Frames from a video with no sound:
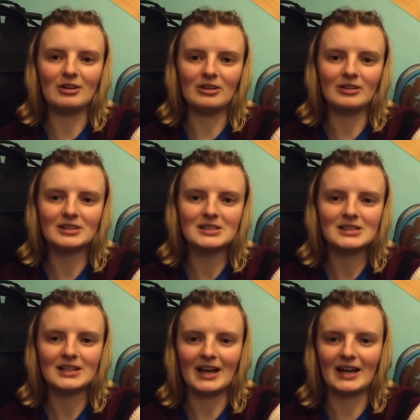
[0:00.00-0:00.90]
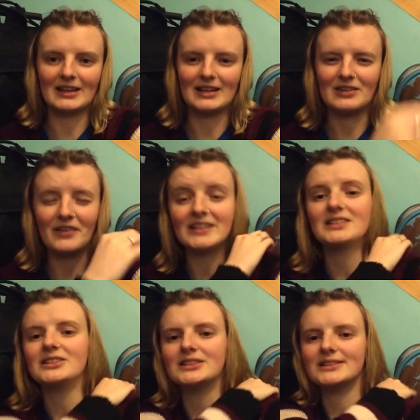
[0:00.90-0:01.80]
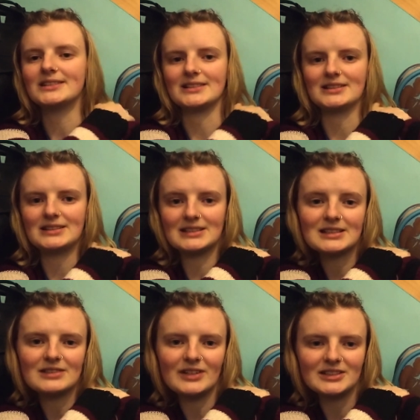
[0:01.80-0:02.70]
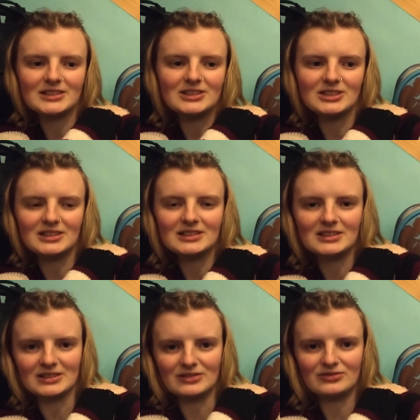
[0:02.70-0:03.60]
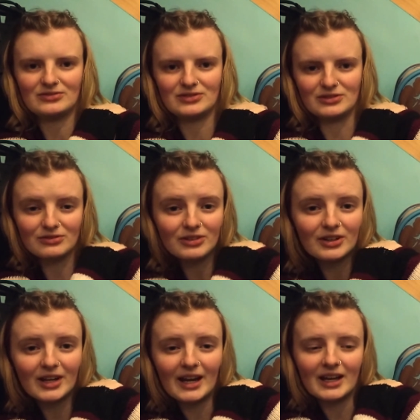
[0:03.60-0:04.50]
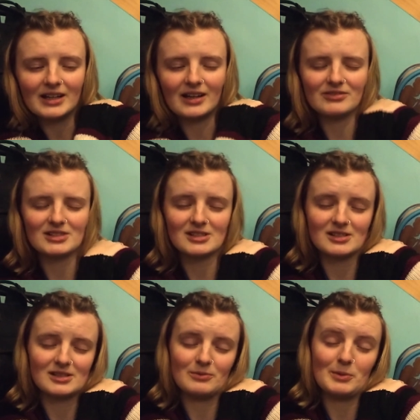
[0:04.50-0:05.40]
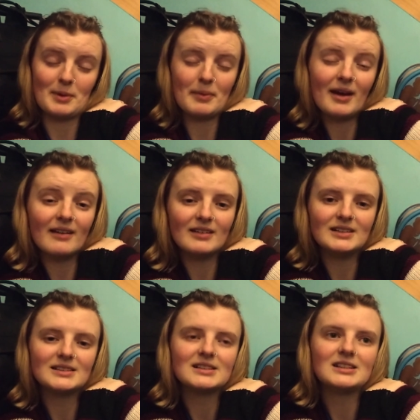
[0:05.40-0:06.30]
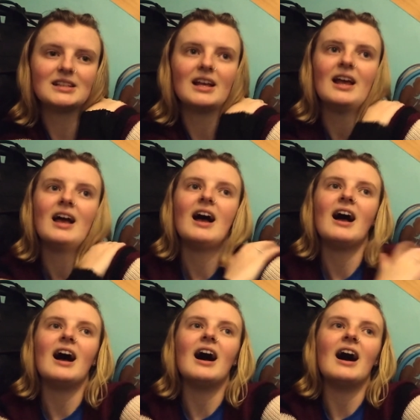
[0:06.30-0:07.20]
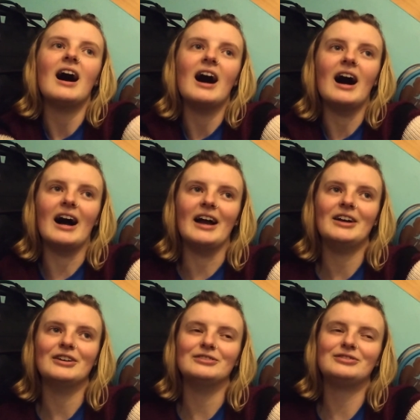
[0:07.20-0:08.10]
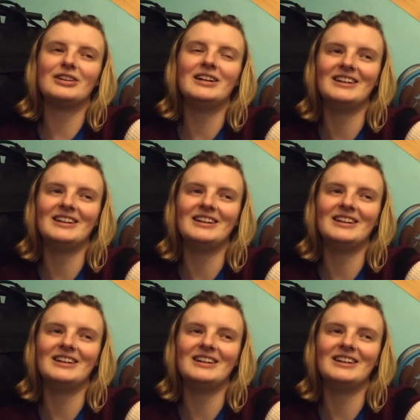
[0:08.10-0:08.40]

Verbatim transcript: looked at the advantages and the disadvantages of deferring. I've discussed them with my parents. I have